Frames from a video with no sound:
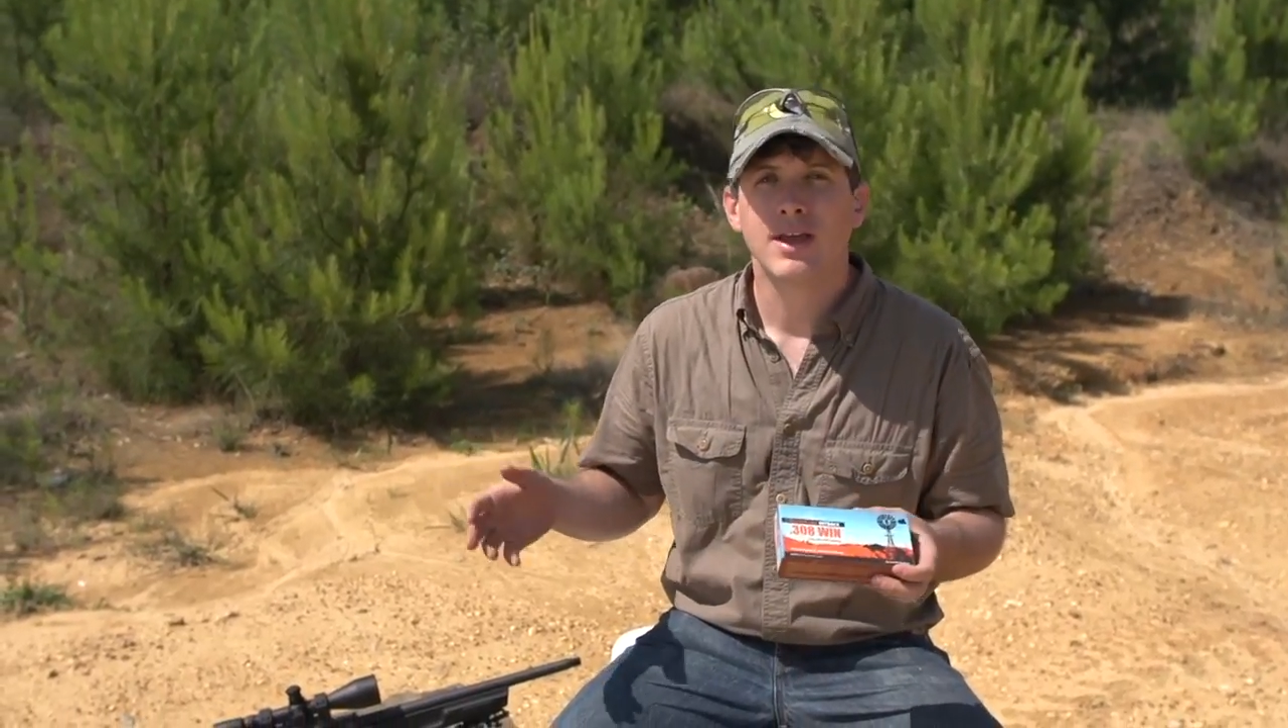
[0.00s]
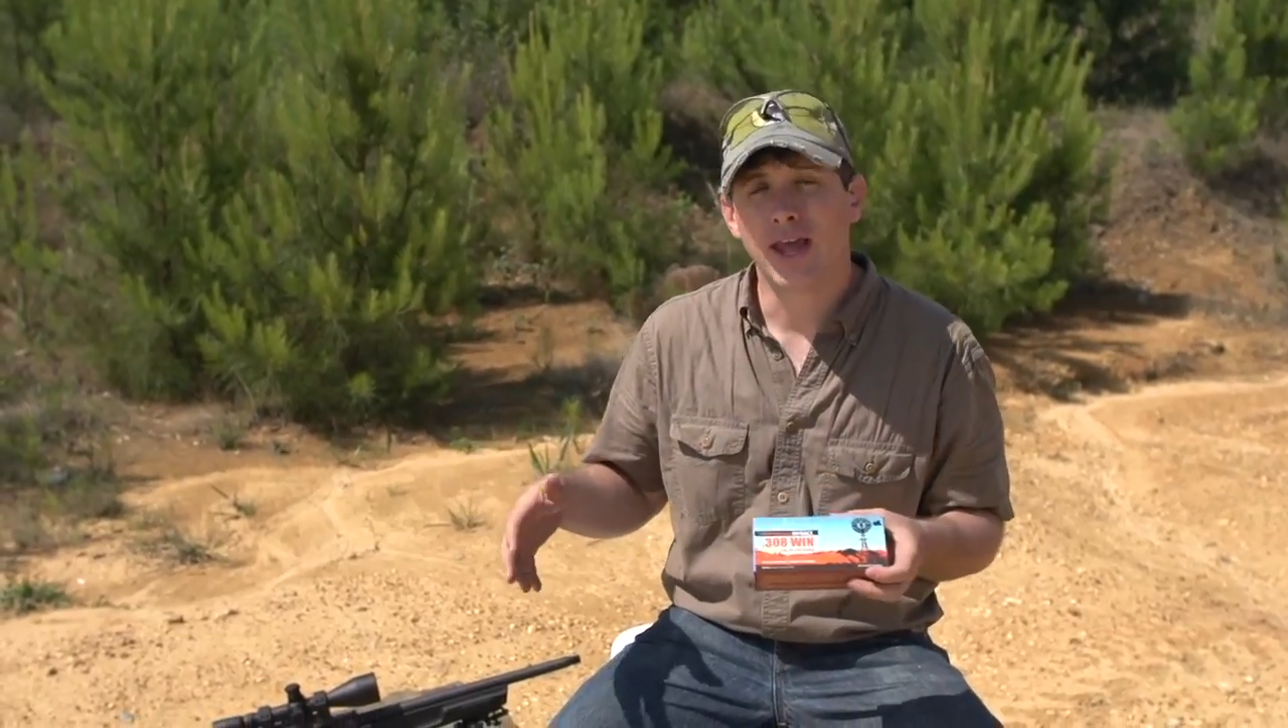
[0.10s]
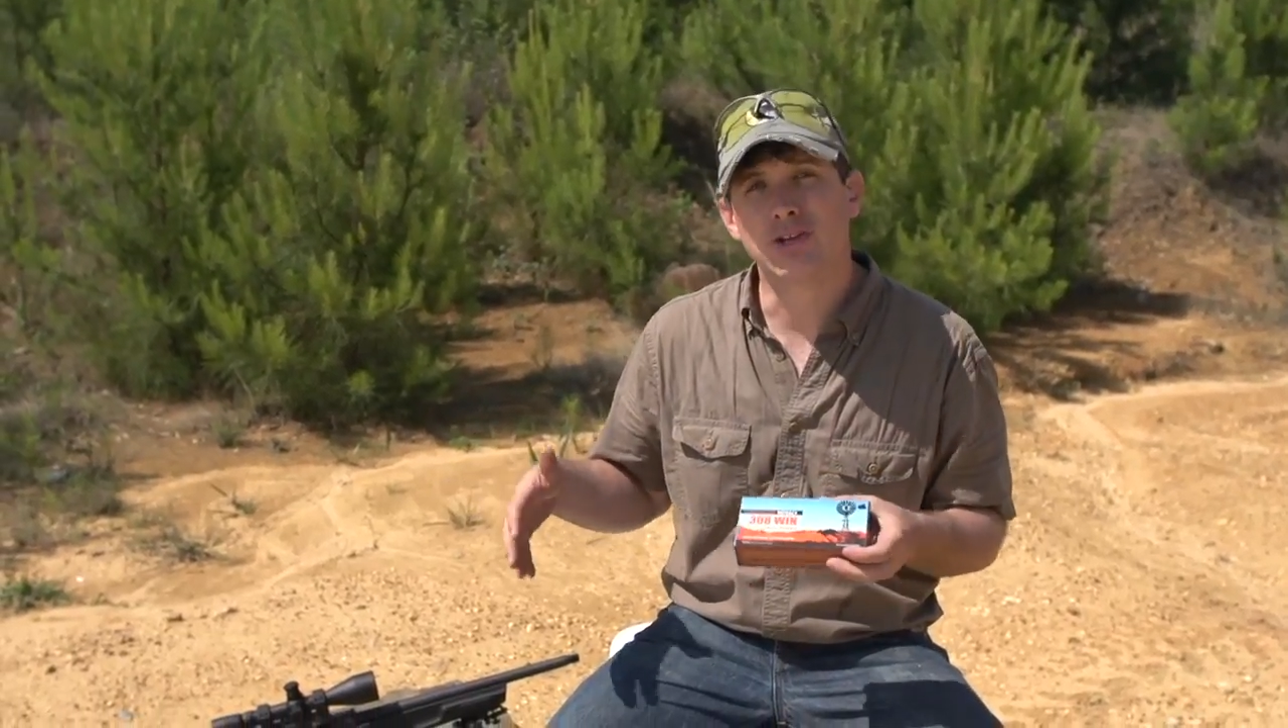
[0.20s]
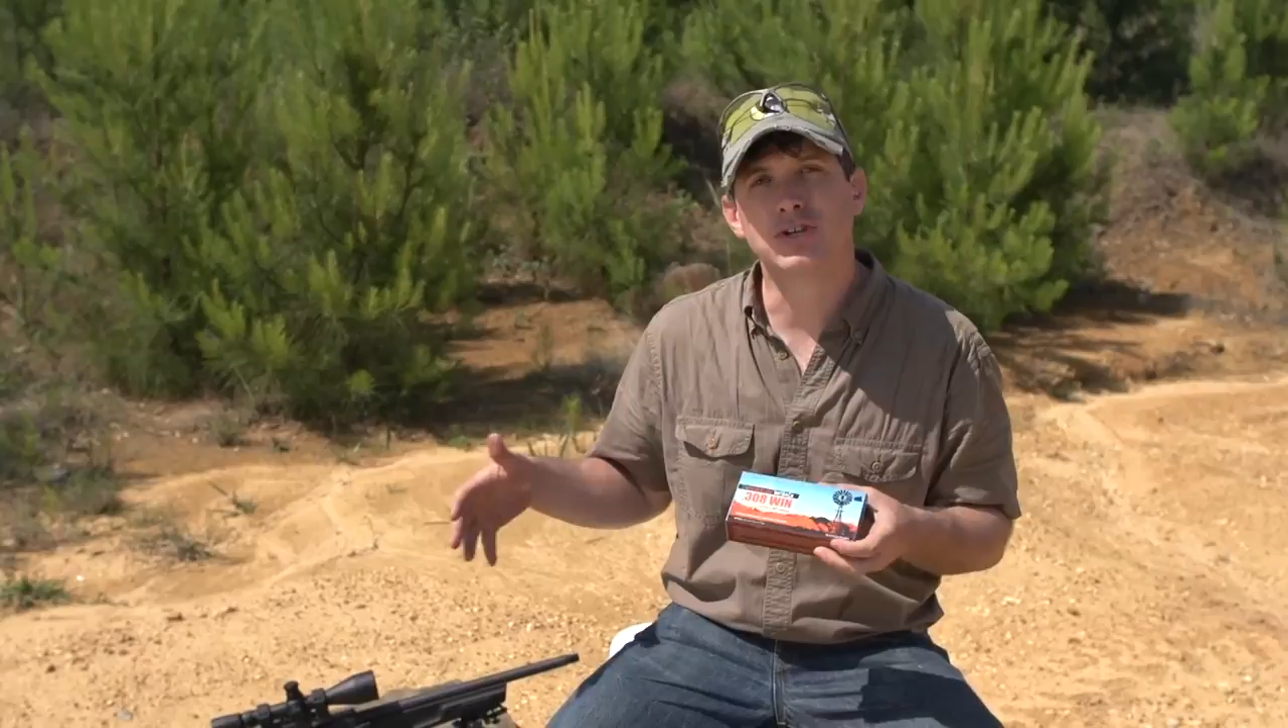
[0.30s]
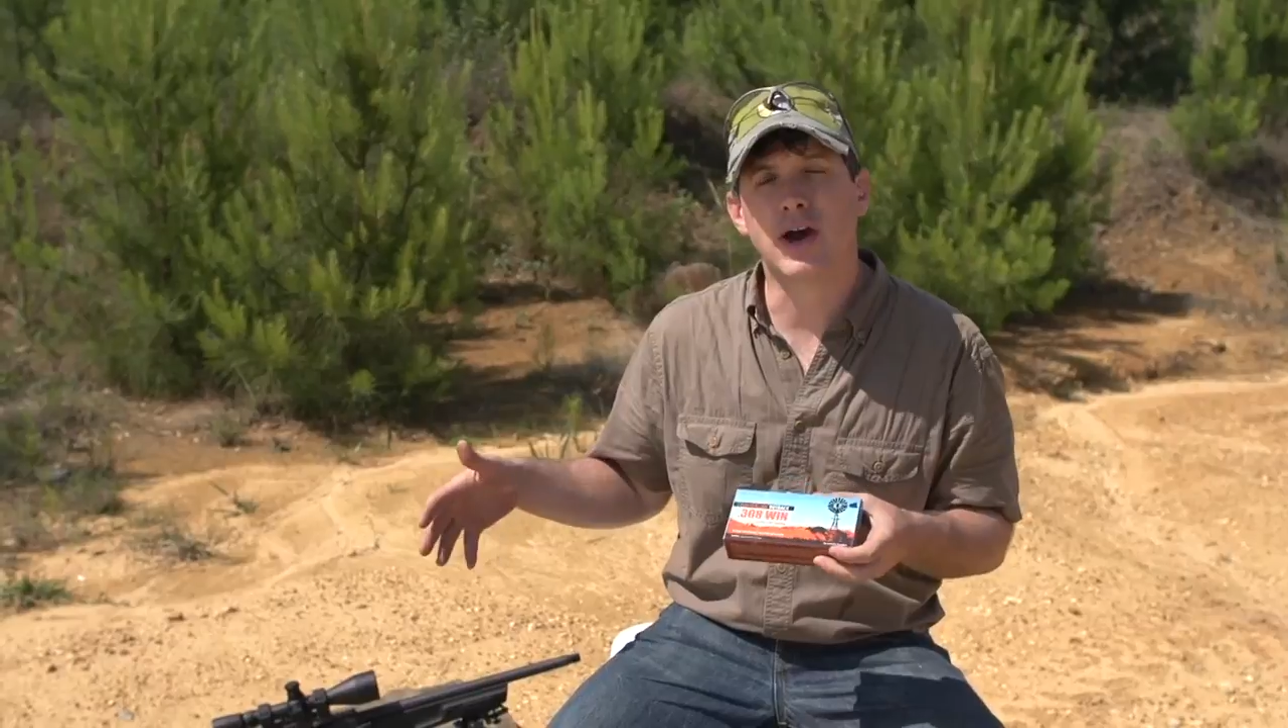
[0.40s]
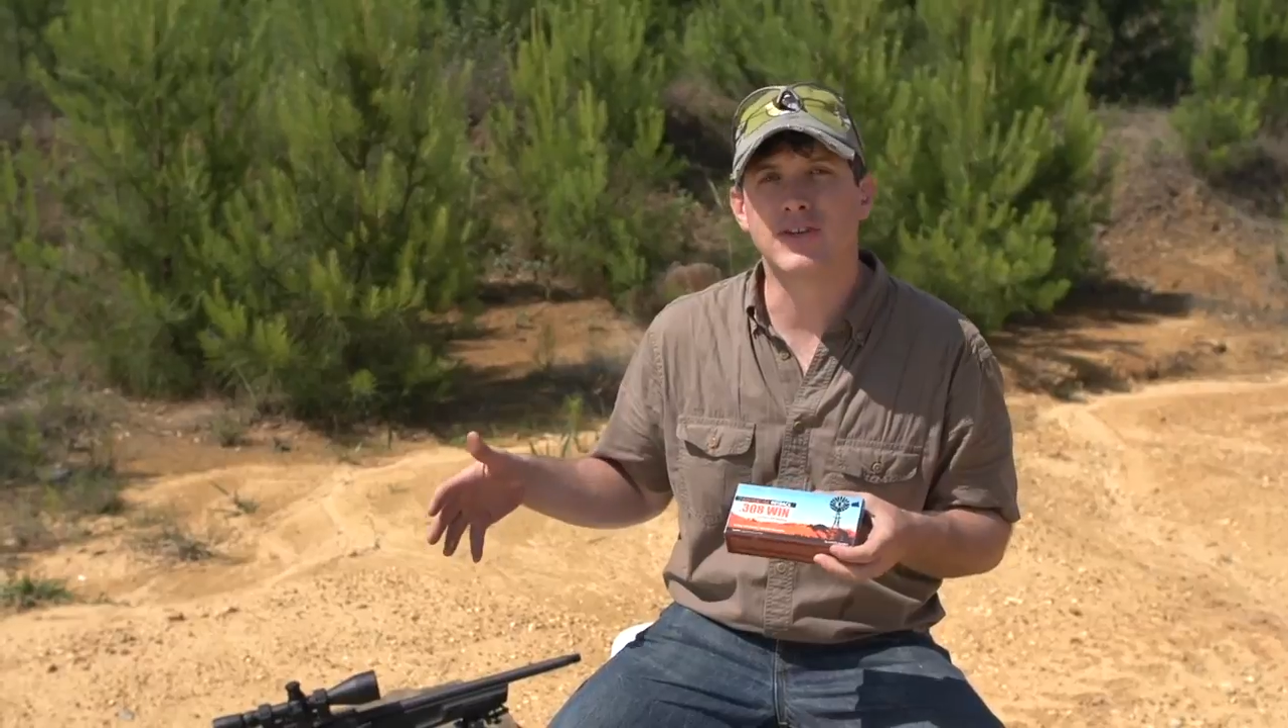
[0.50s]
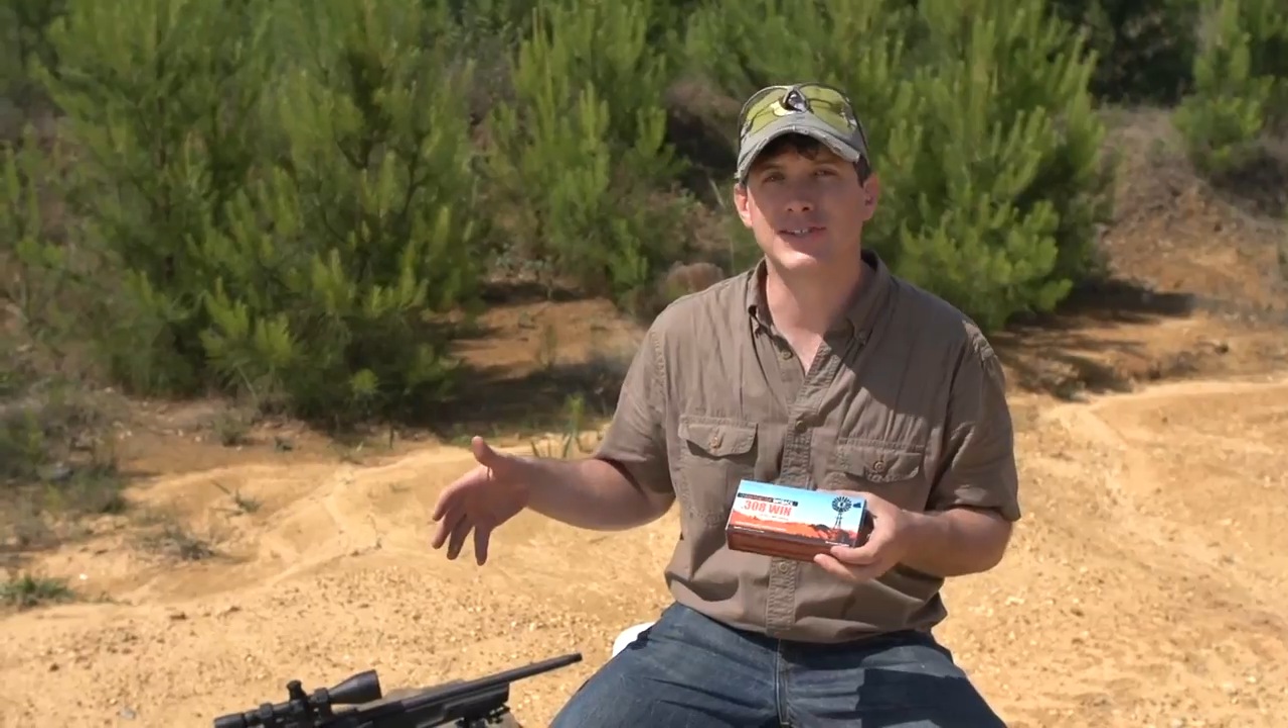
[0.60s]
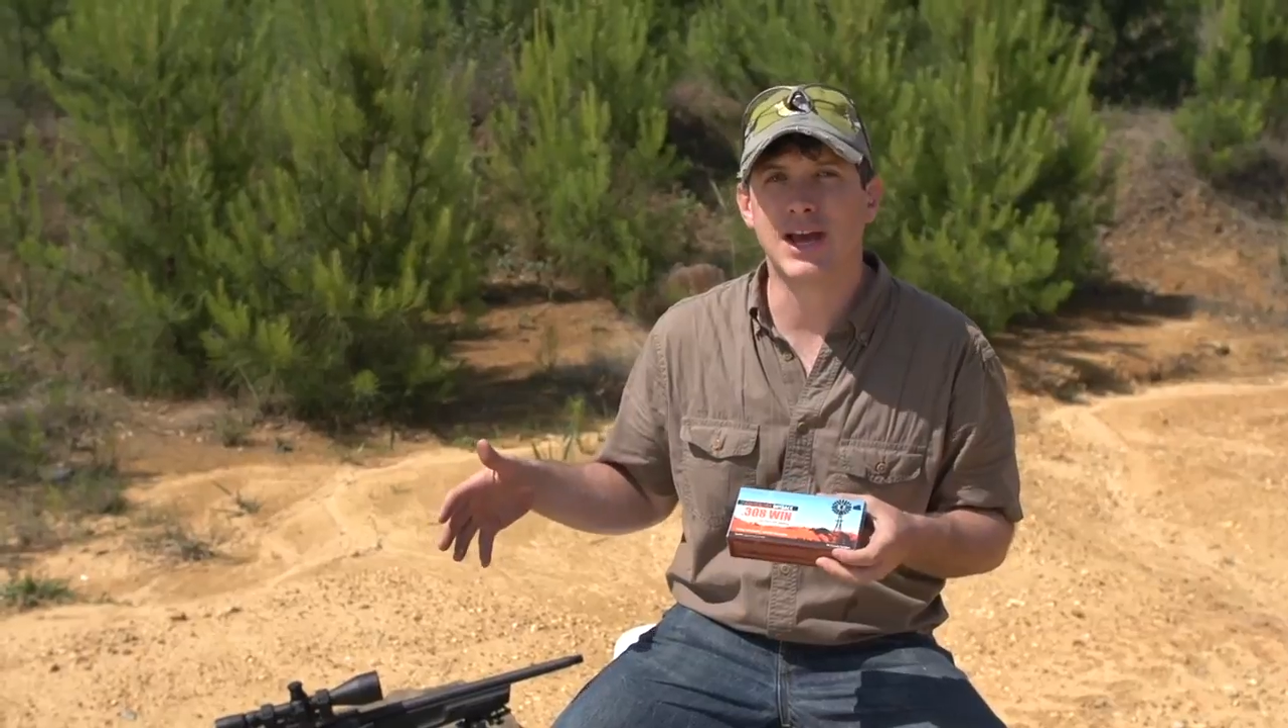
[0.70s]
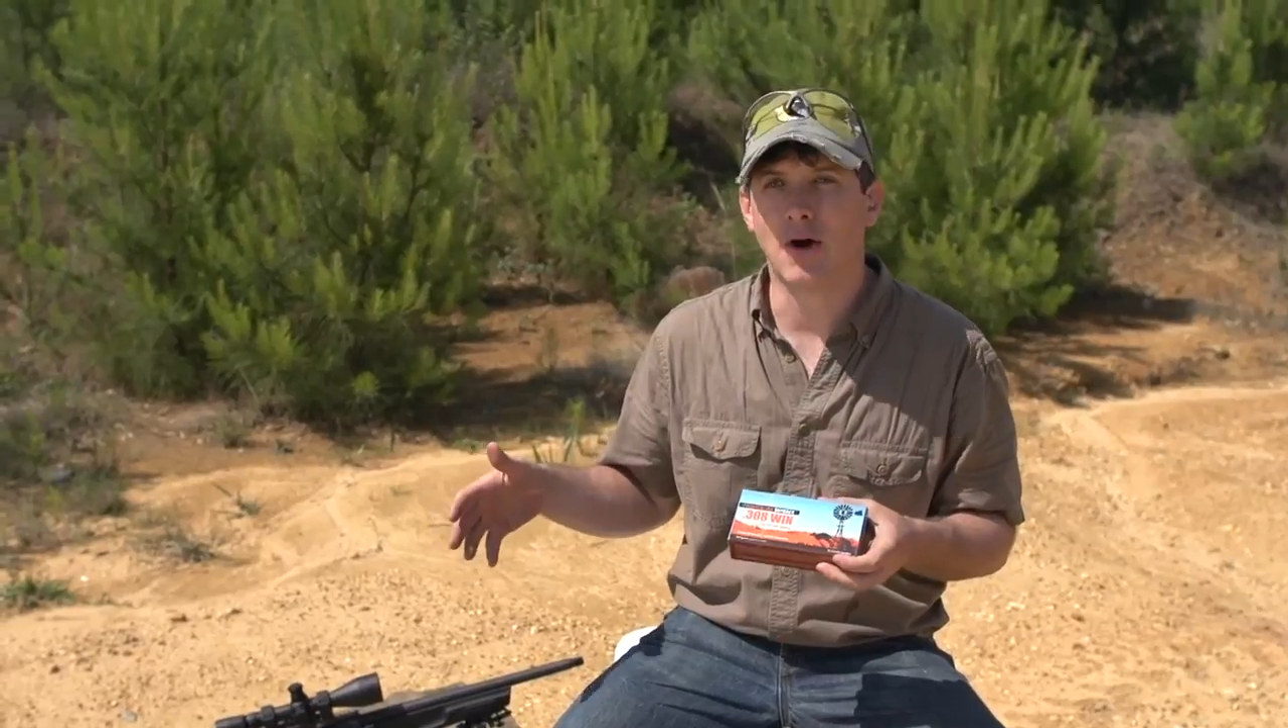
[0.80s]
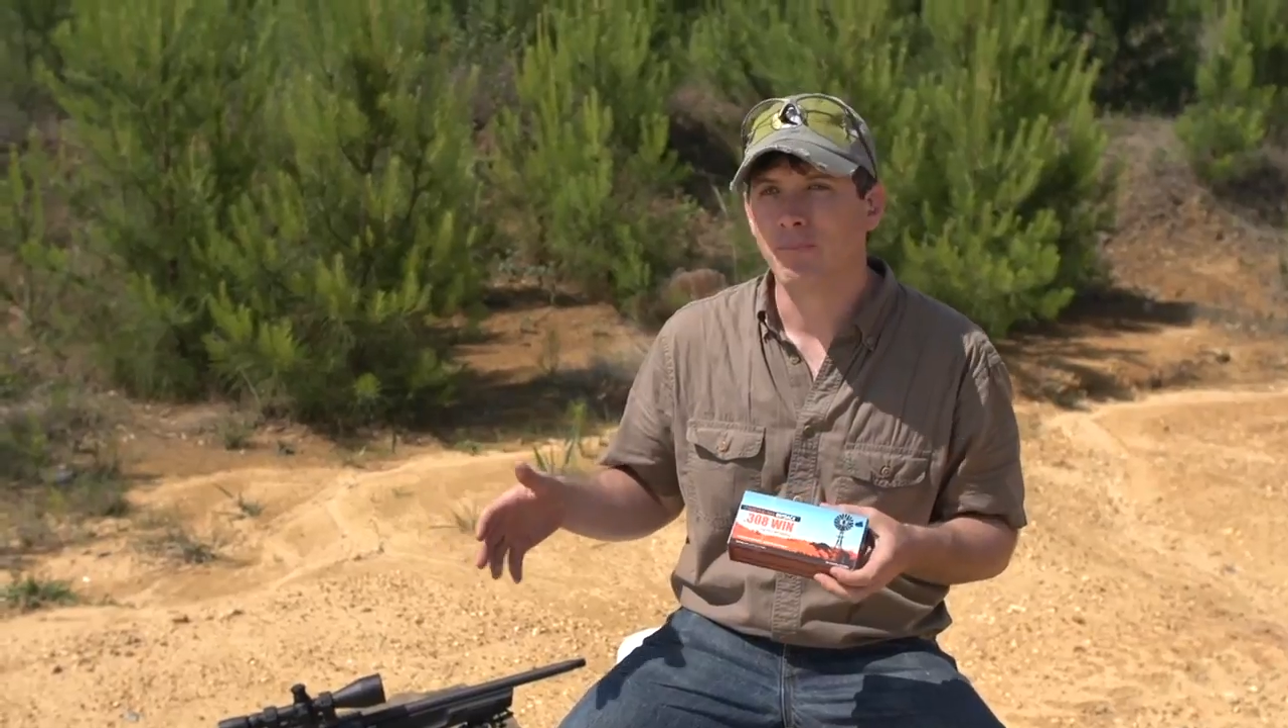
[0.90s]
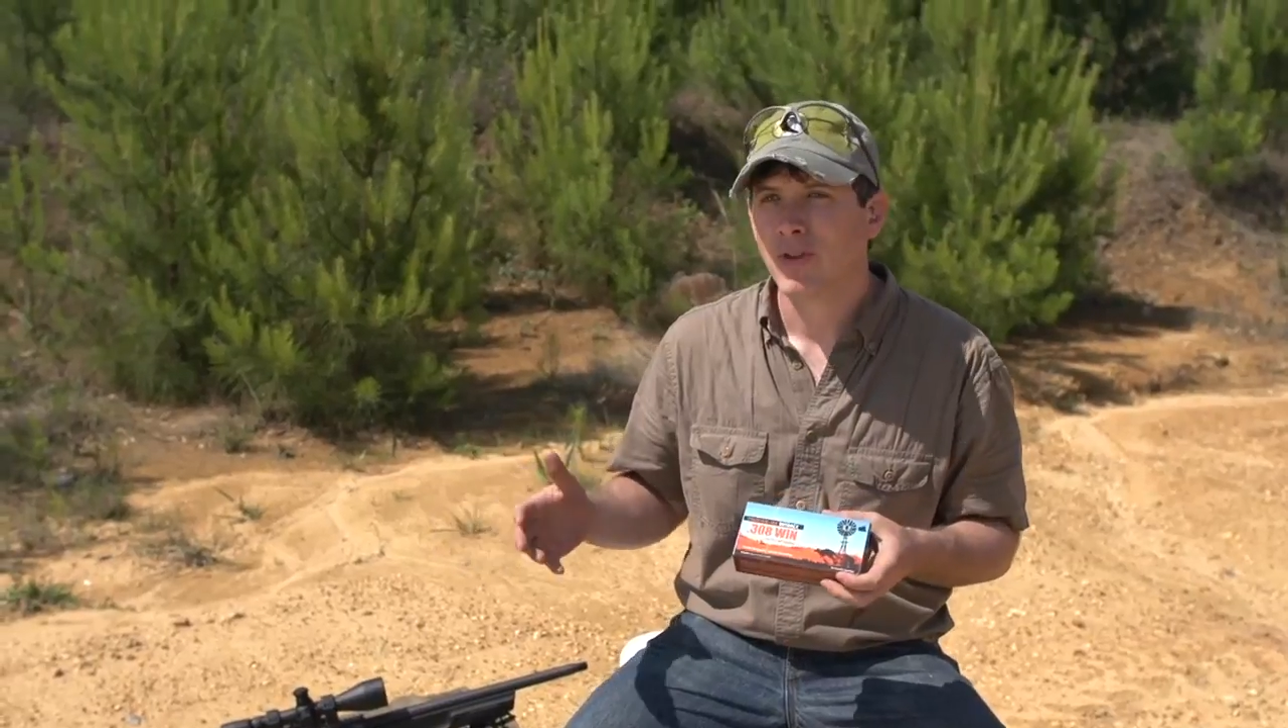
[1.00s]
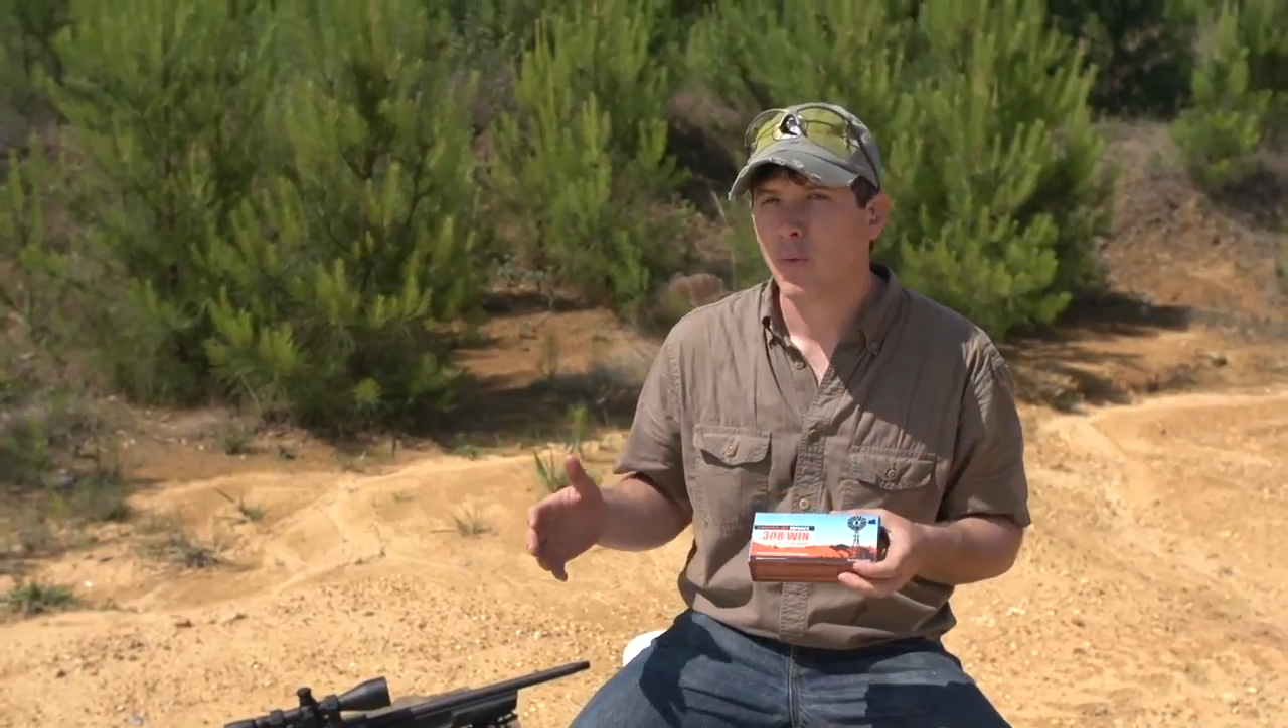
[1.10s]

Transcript: and try this out.